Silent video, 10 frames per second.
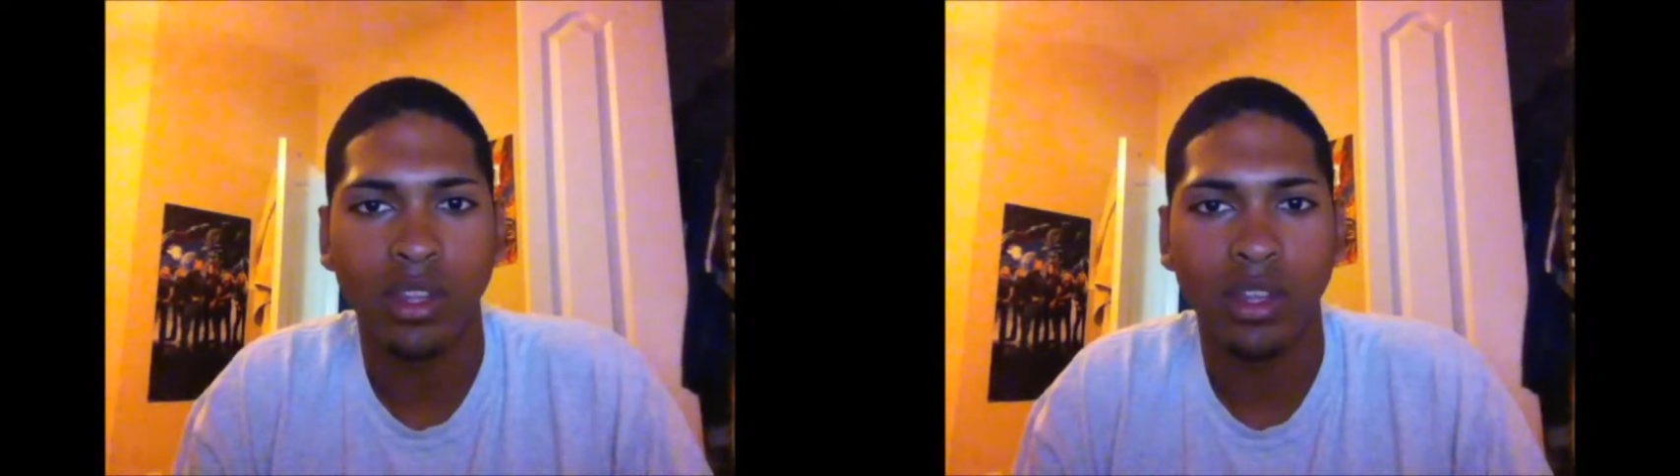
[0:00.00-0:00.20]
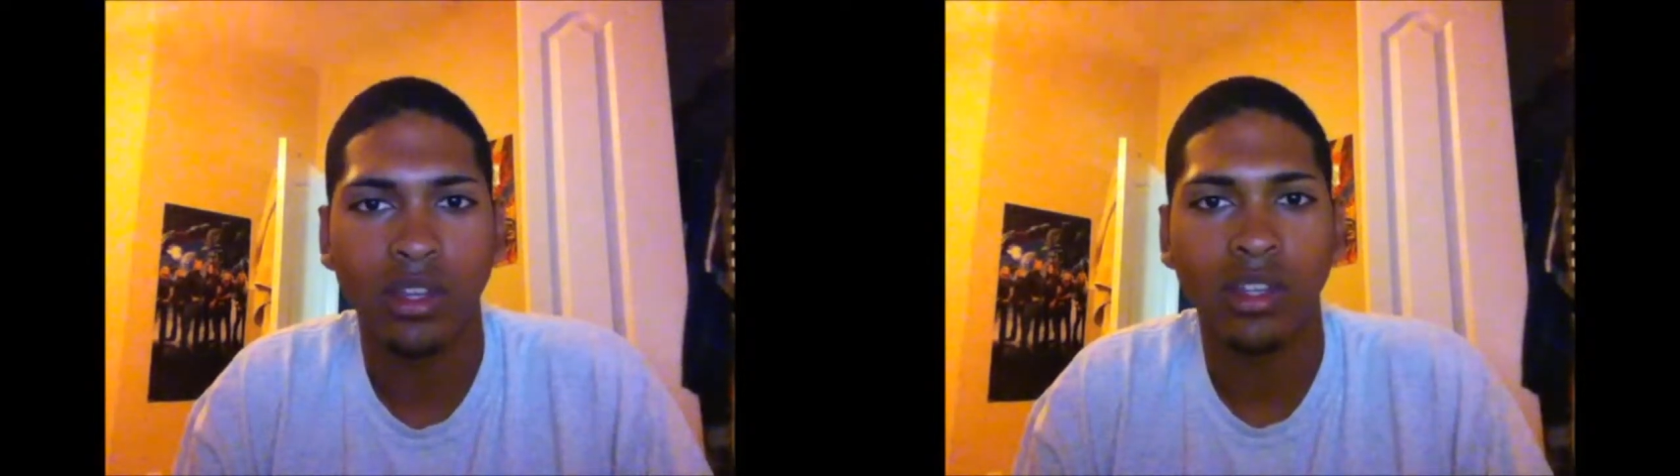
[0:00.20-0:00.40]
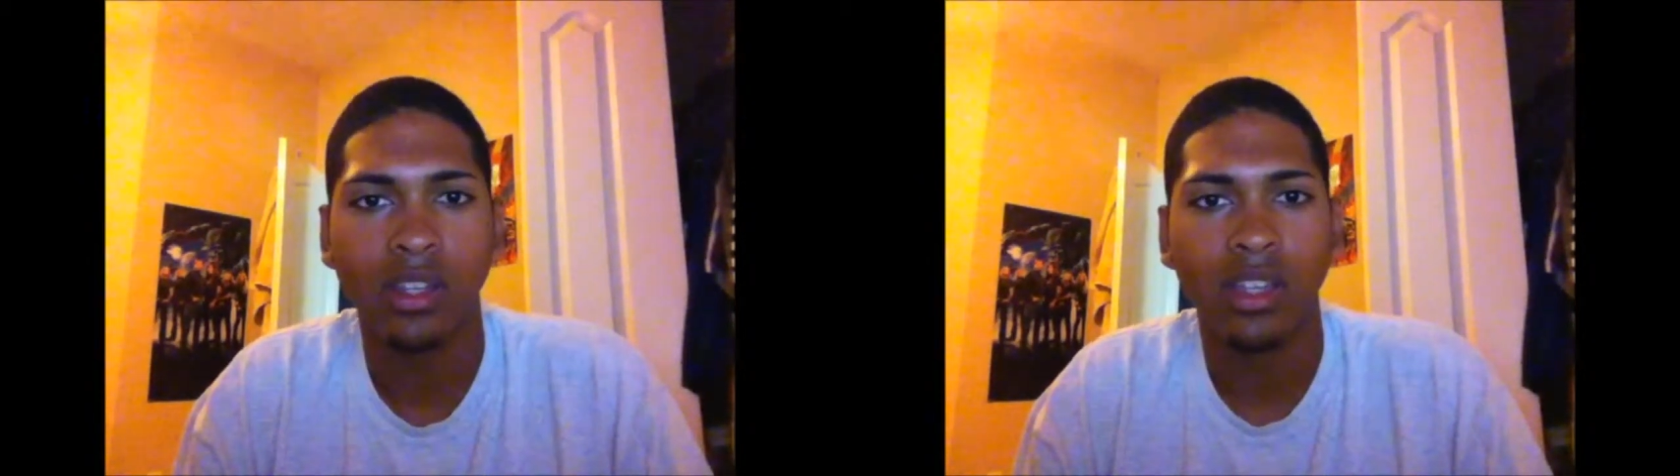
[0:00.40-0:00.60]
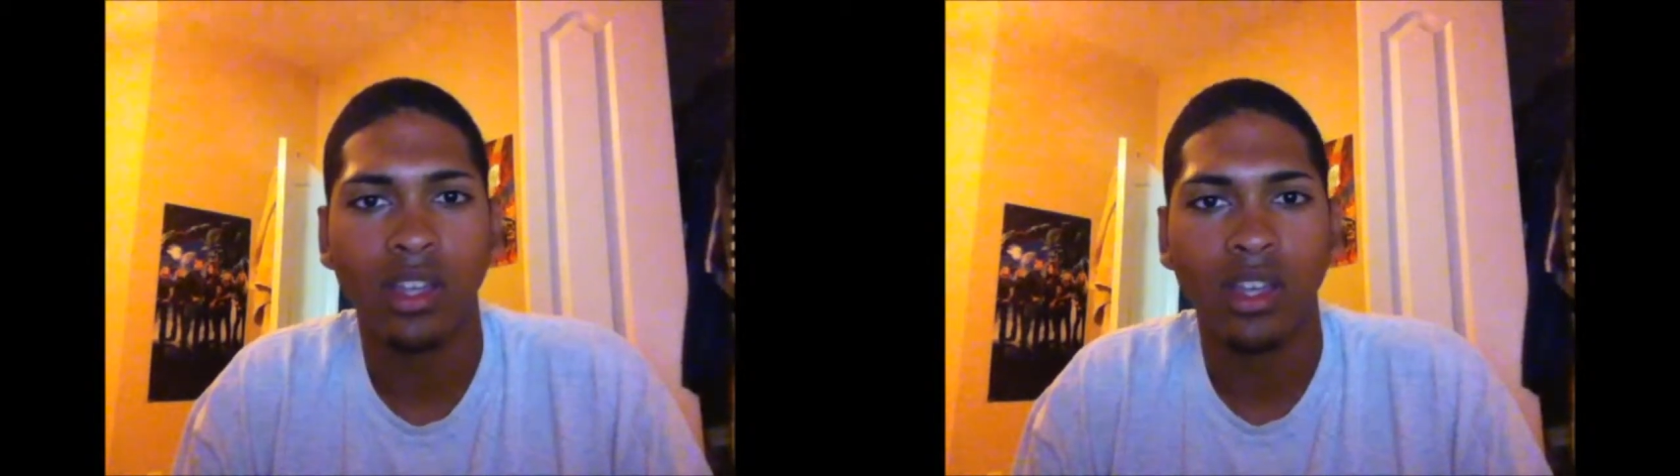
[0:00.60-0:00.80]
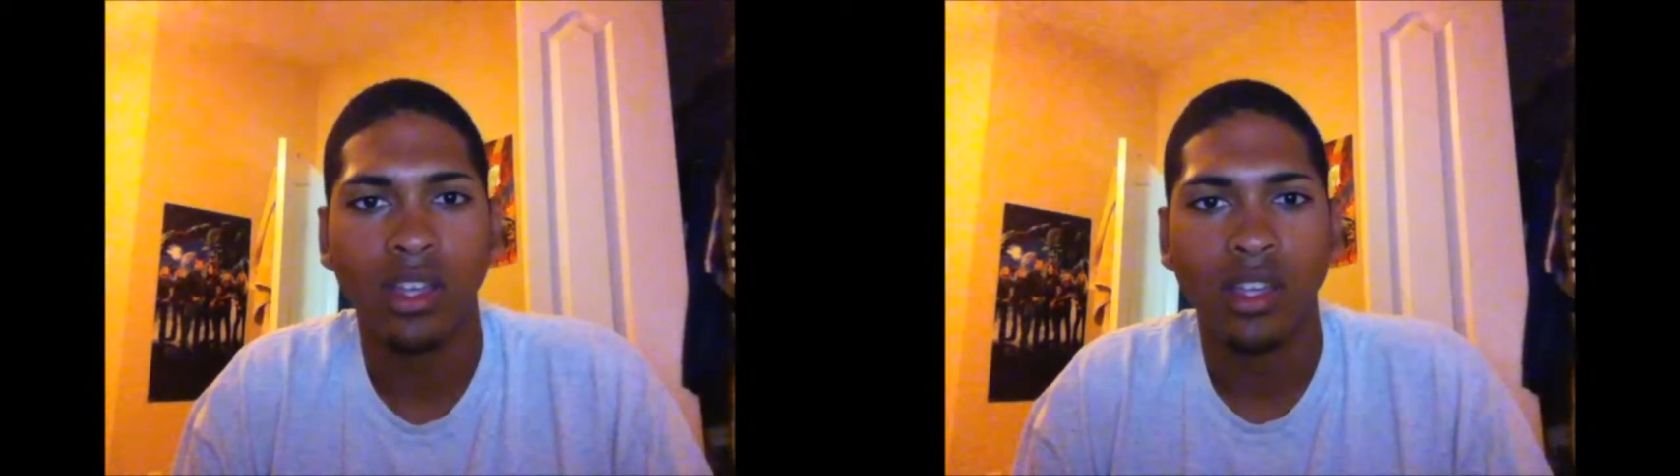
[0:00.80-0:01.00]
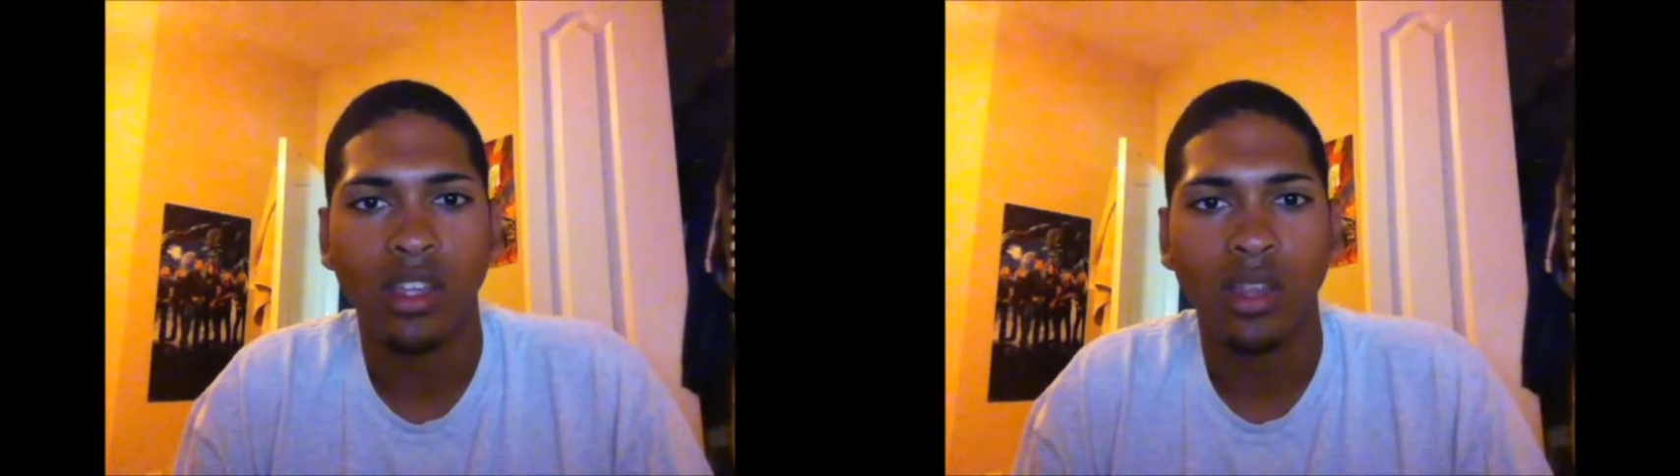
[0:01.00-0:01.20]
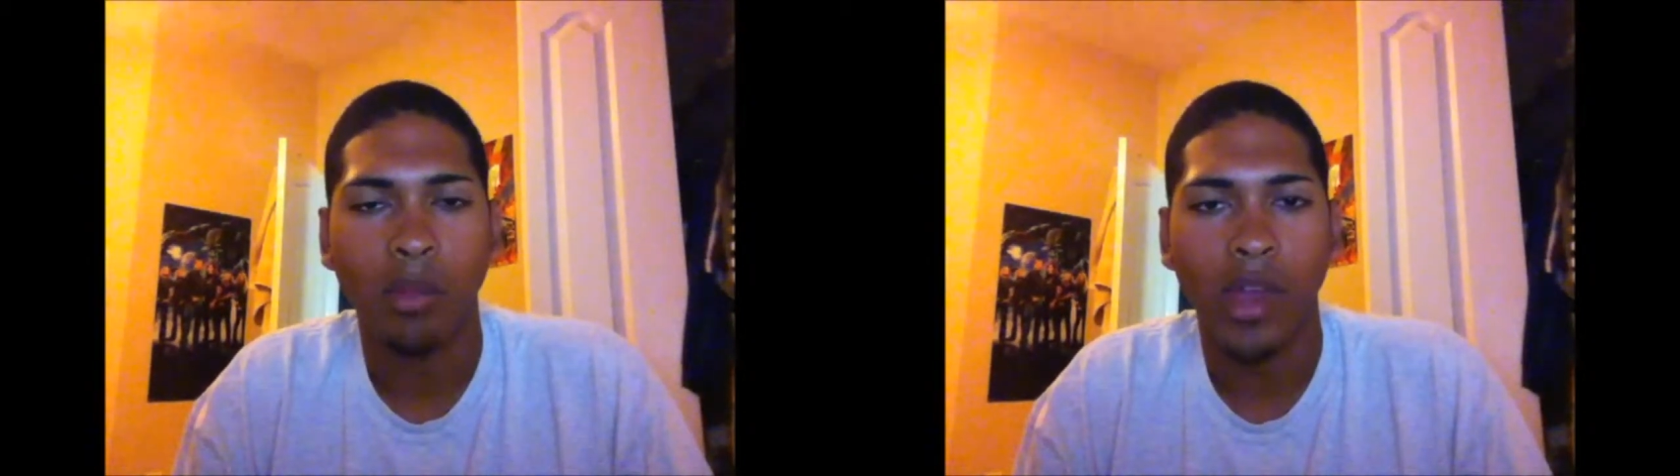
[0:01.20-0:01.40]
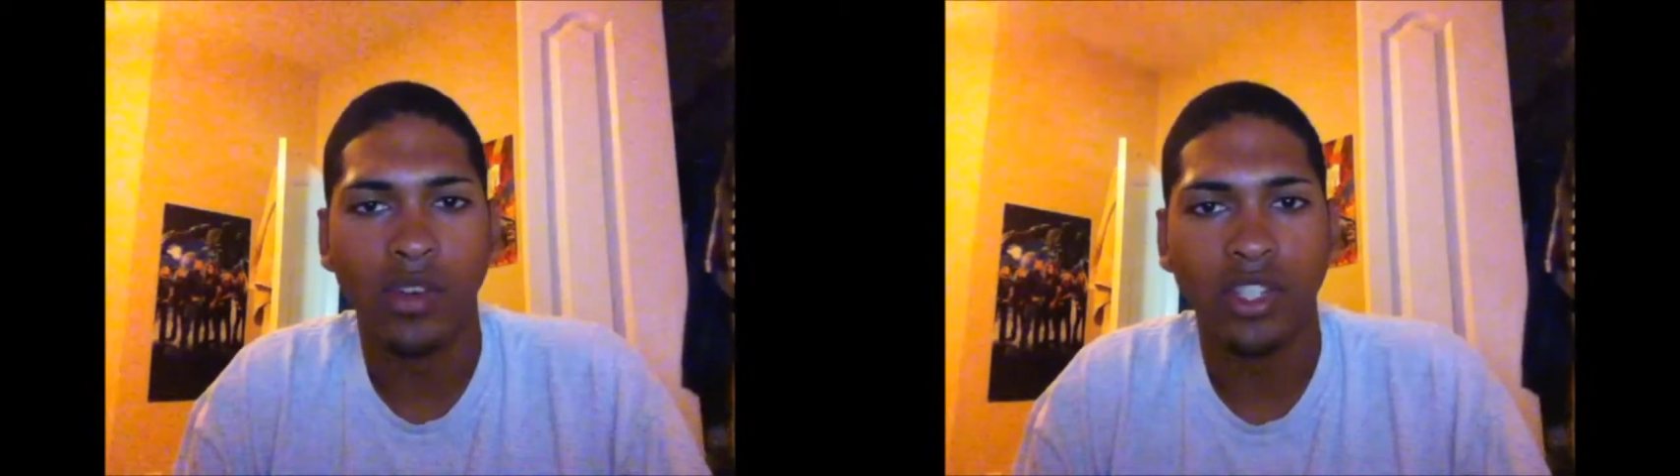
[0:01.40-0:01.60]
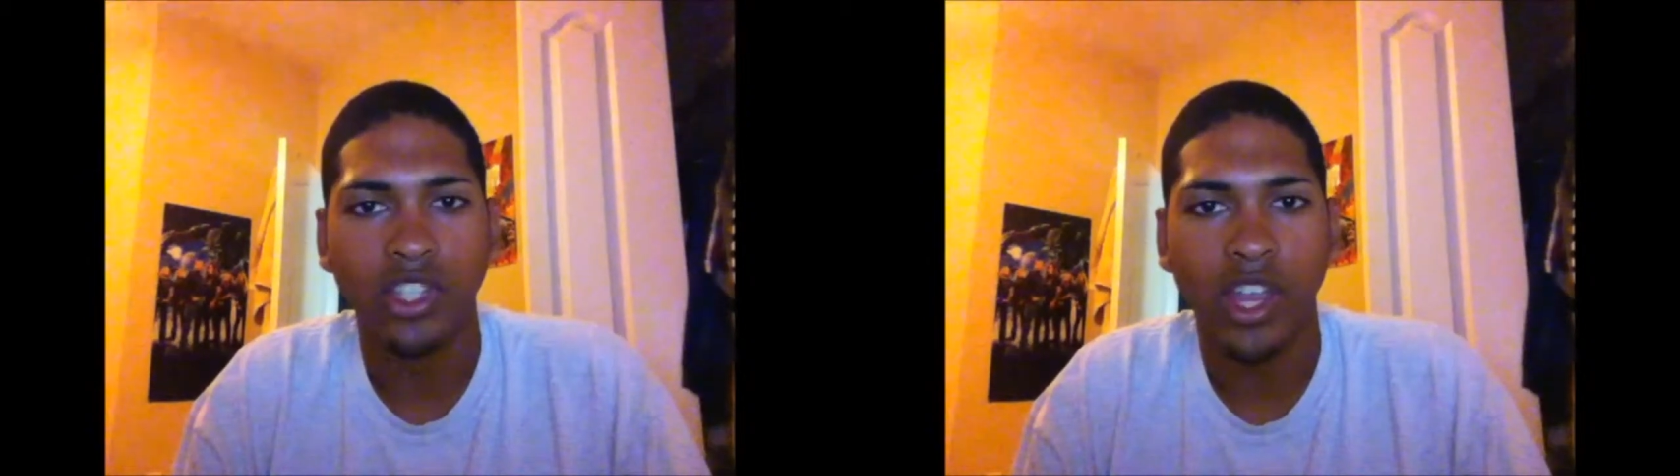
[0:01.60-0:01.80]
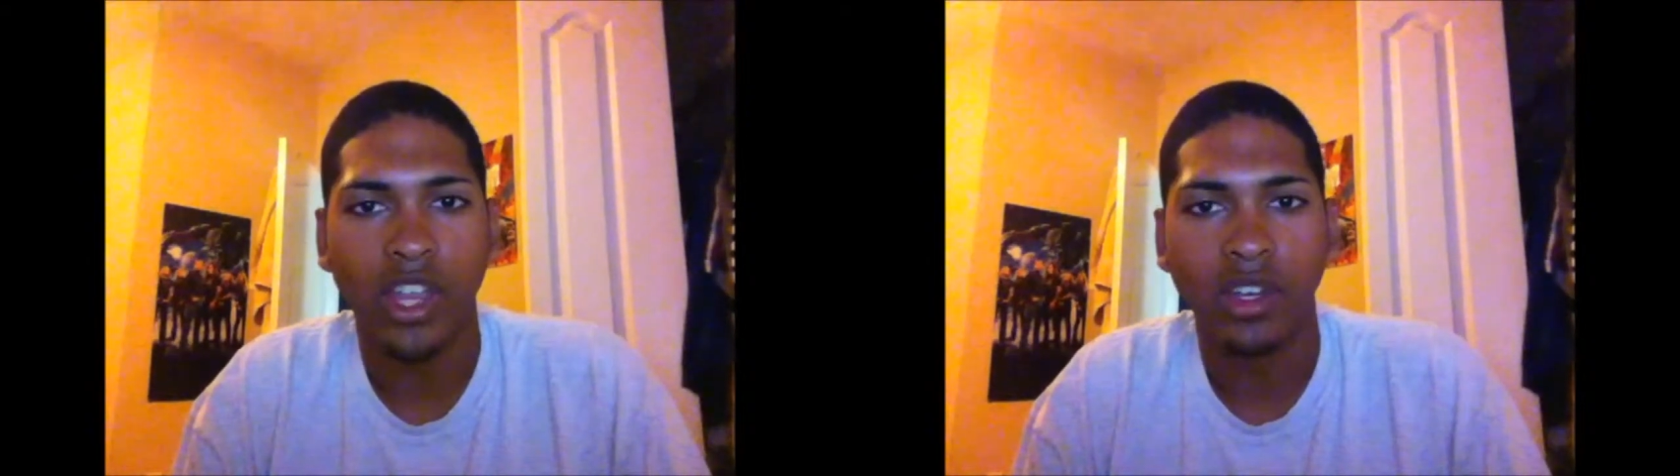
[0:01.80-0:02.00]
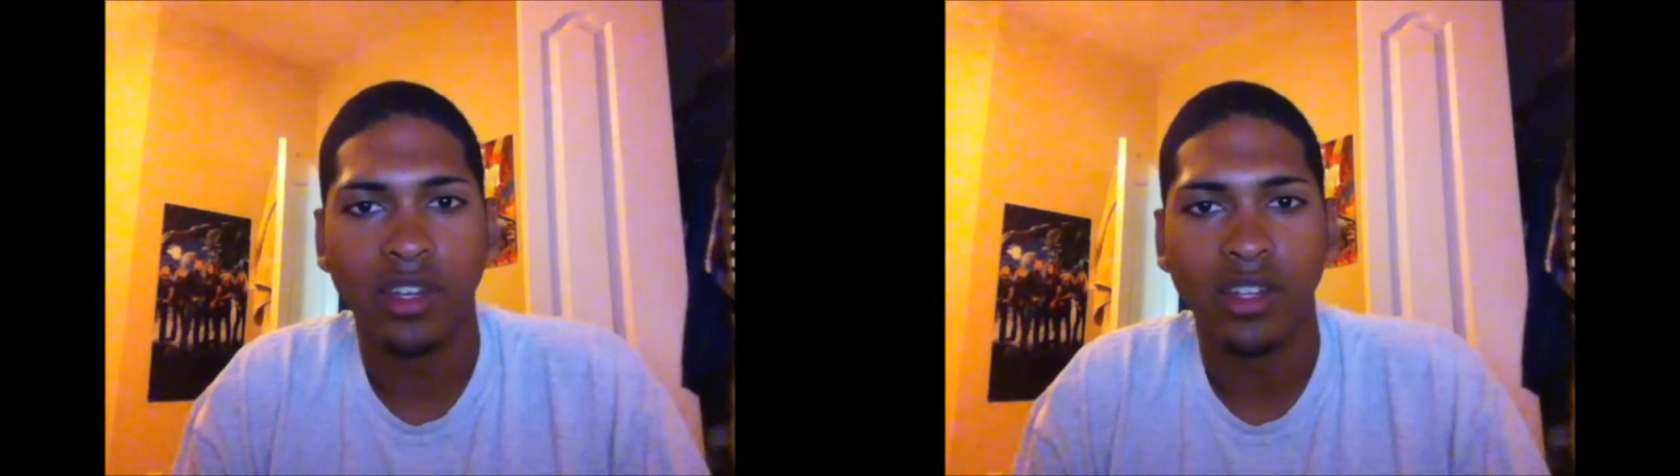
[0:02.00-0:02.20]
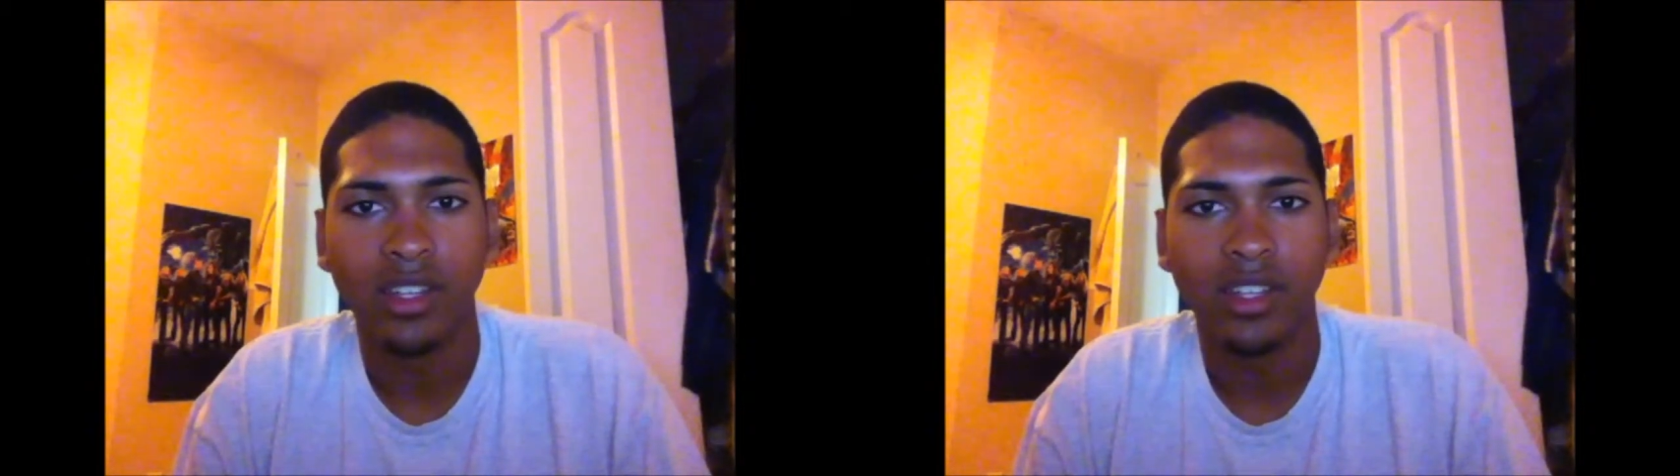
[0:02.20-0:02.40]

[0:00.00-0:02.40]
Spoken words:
the Mary Jane